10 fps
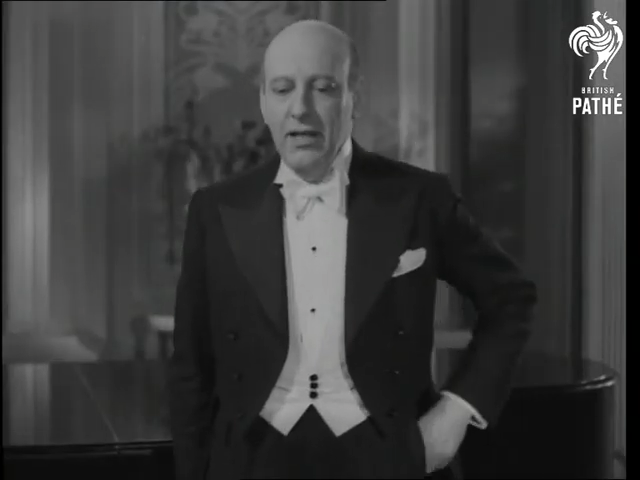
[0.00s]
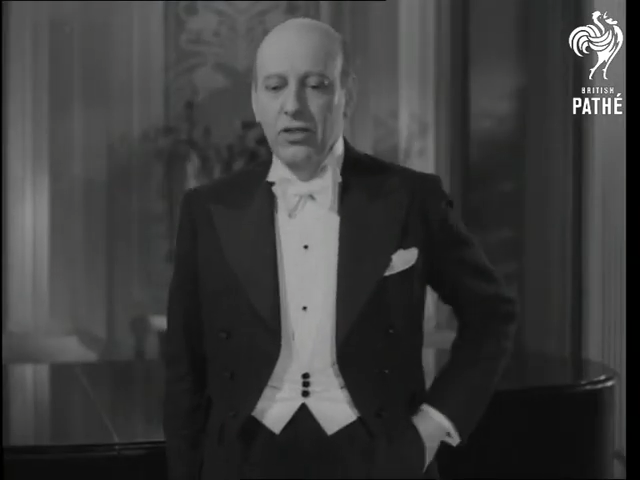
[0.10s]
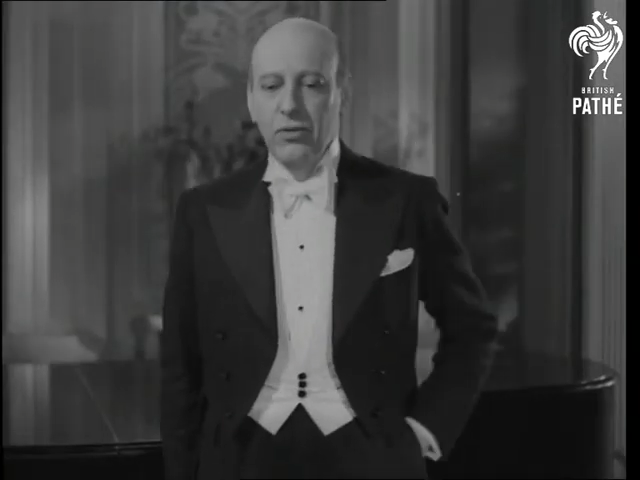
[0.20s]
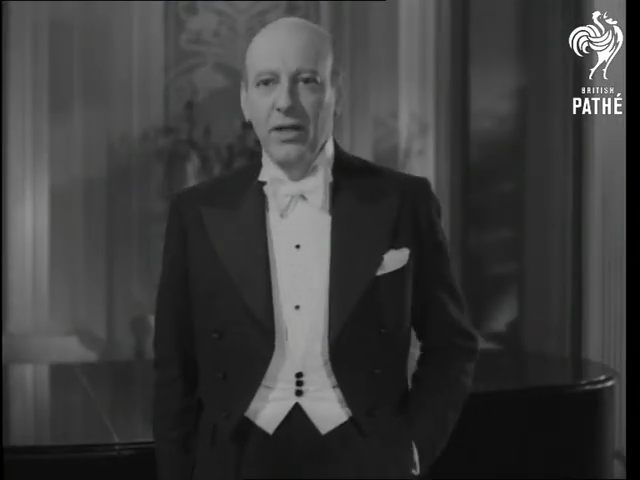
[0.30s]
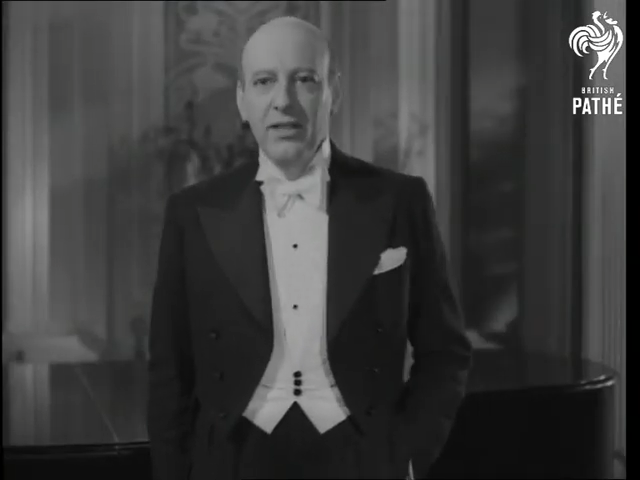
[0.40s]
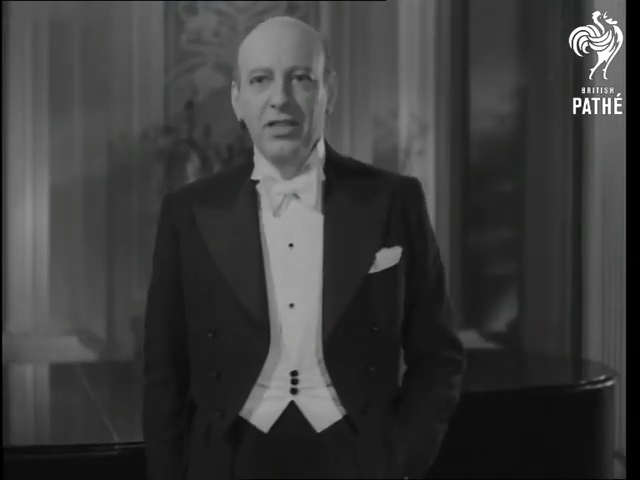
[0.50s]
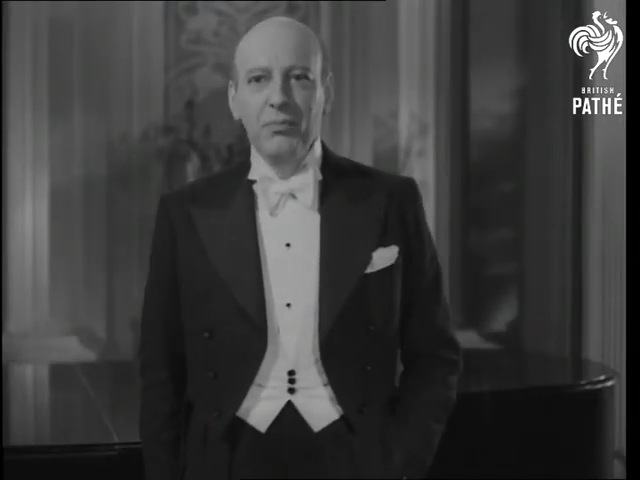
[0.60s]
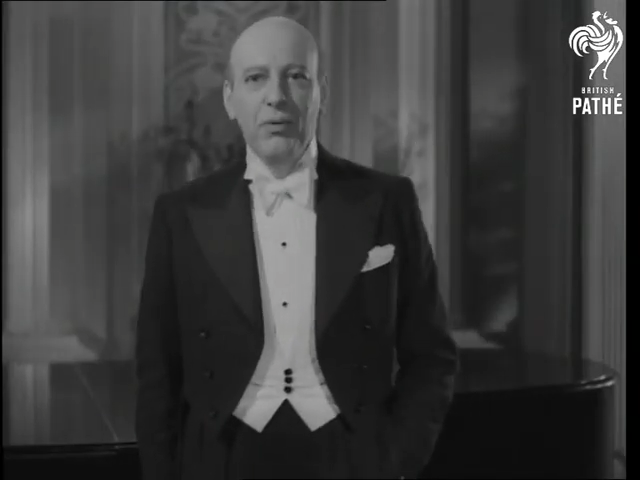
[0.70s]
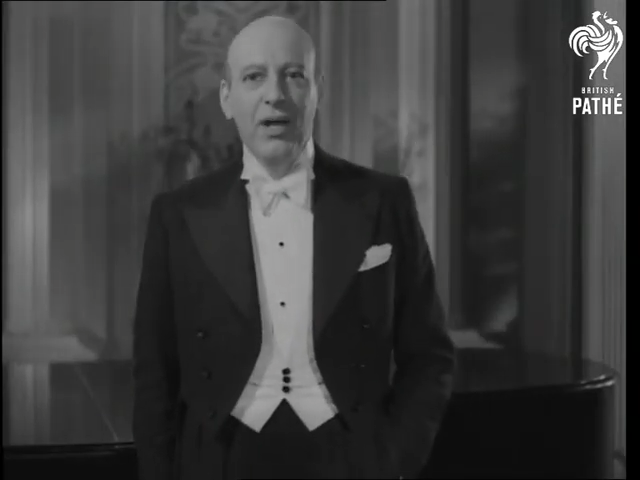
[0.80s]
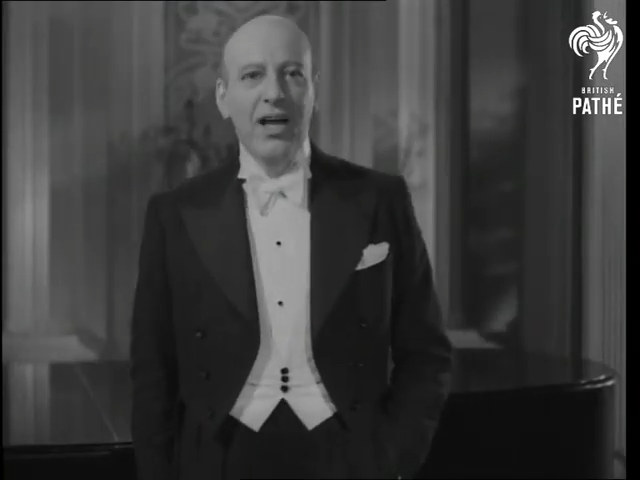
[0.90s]
There's one of these
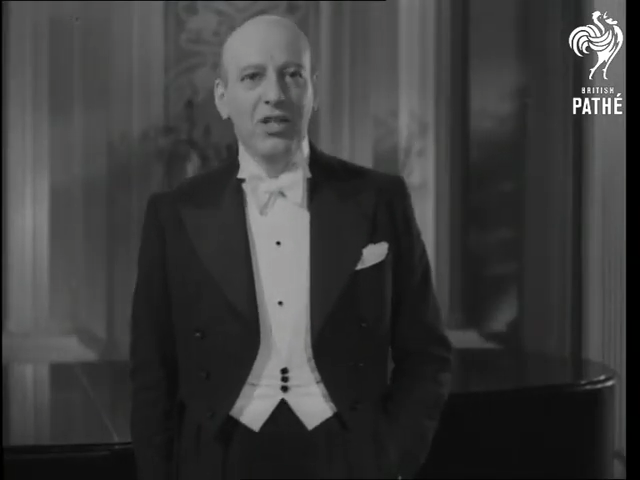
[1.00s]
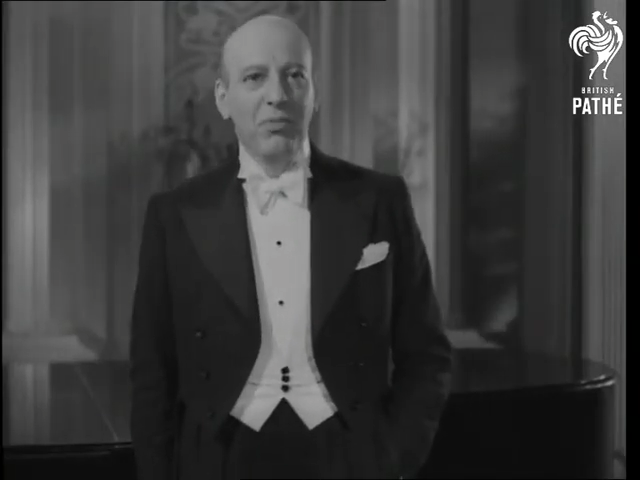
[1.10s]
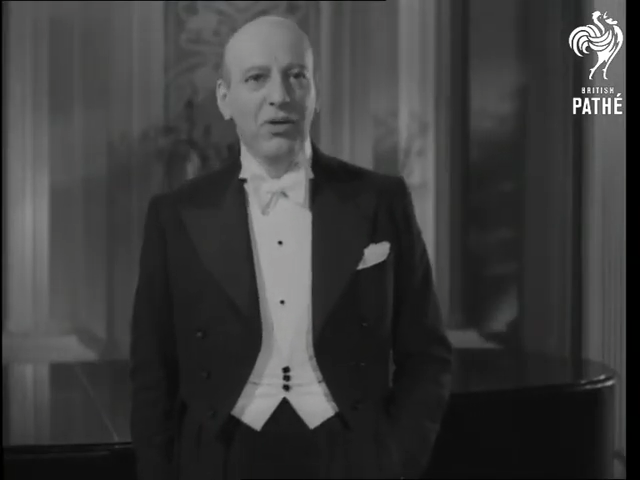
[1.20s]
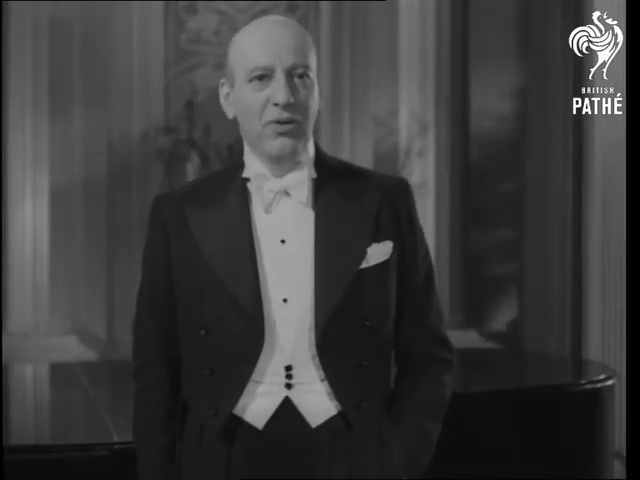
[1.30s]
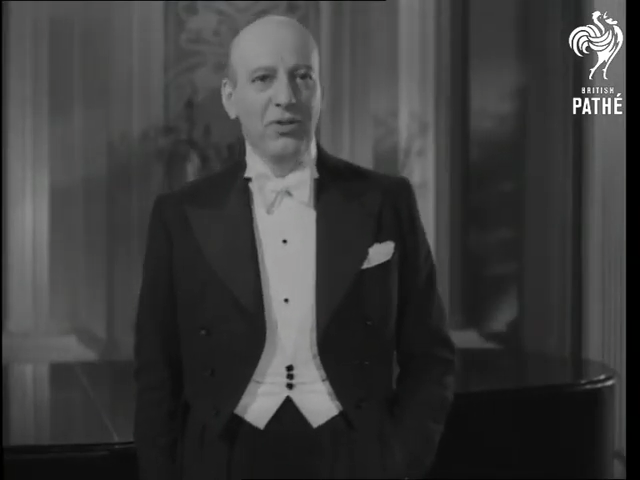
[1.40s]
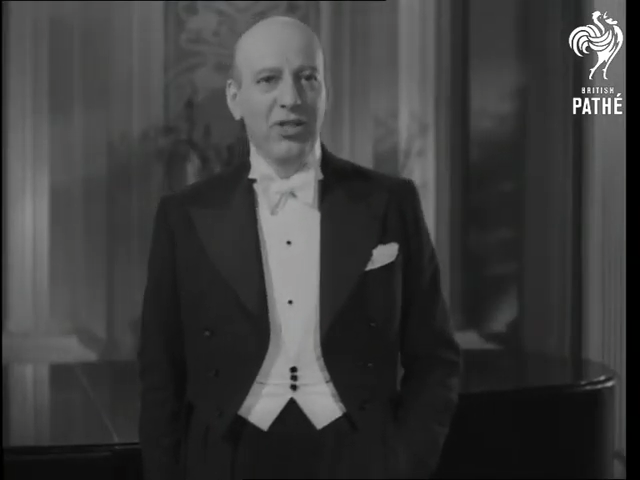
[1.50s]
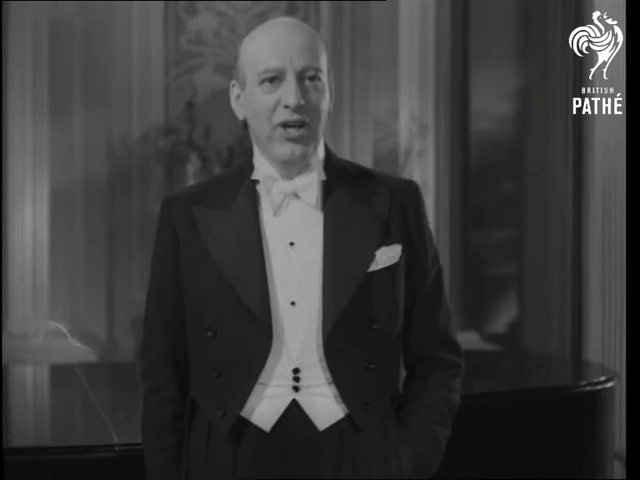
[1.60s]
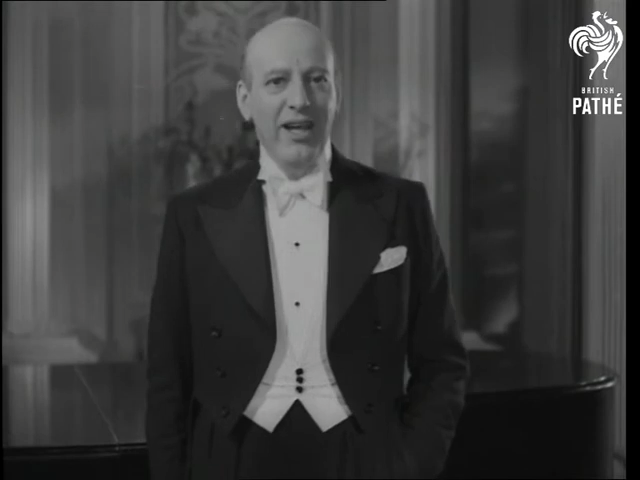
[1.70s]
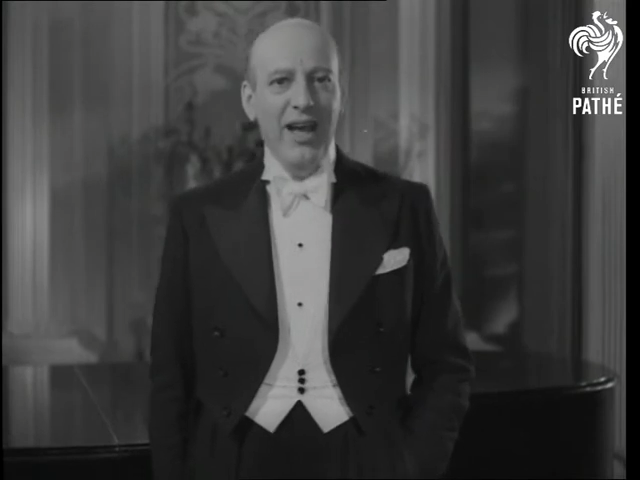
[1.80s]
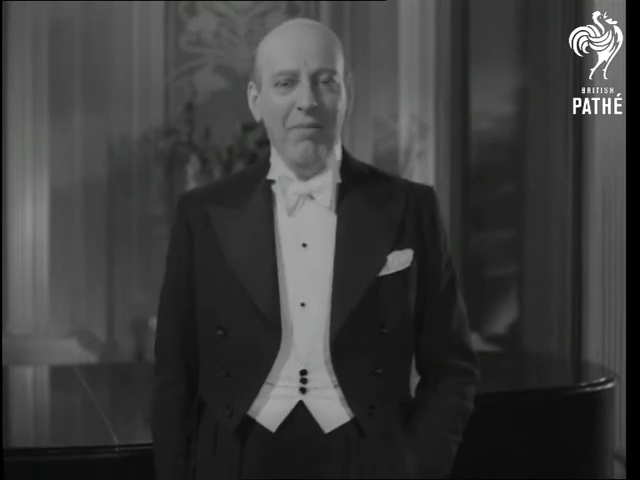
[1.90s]
barrage balloons
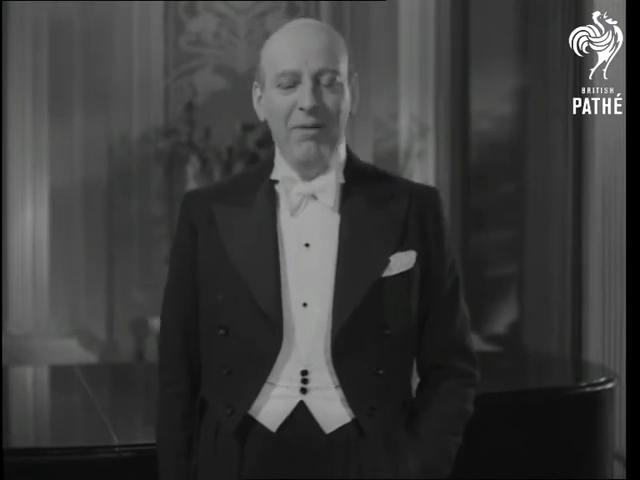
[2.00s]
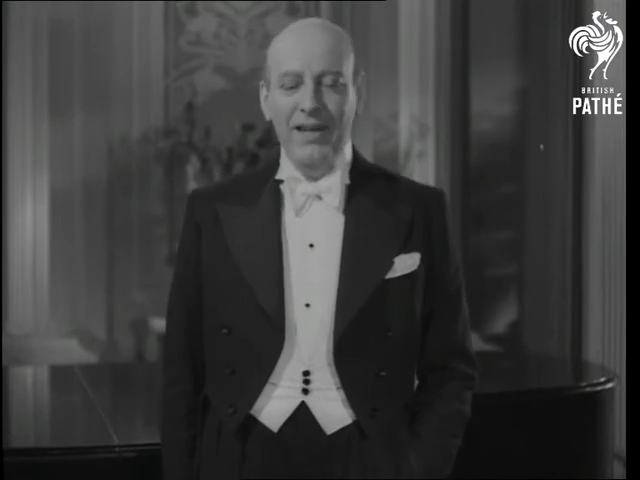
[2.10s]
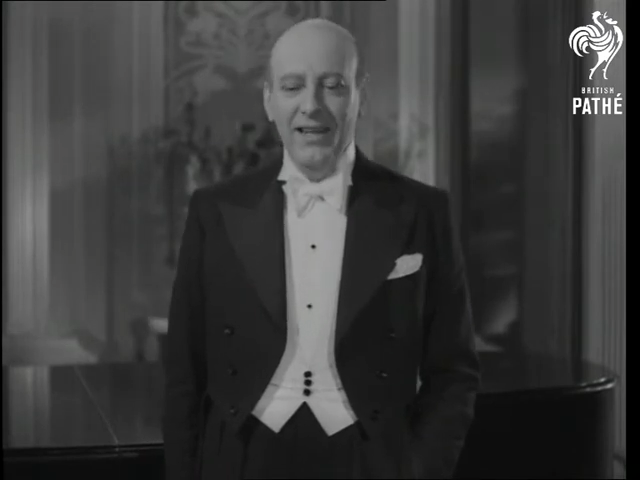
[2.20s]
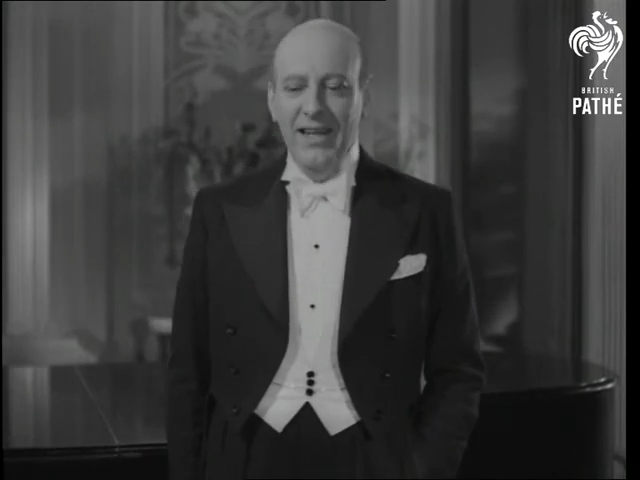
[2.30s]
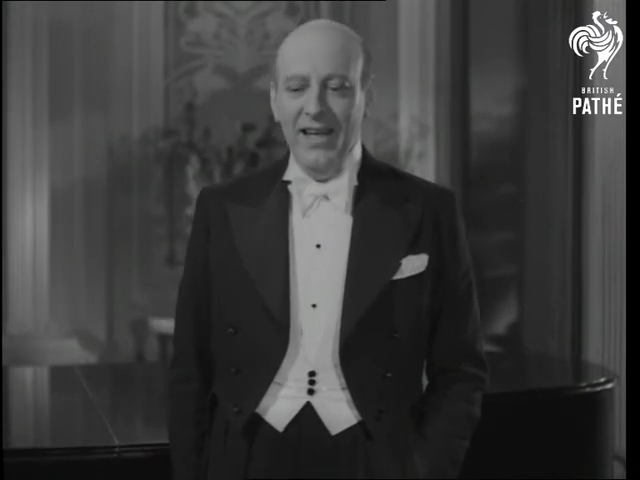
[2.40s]
going up, and,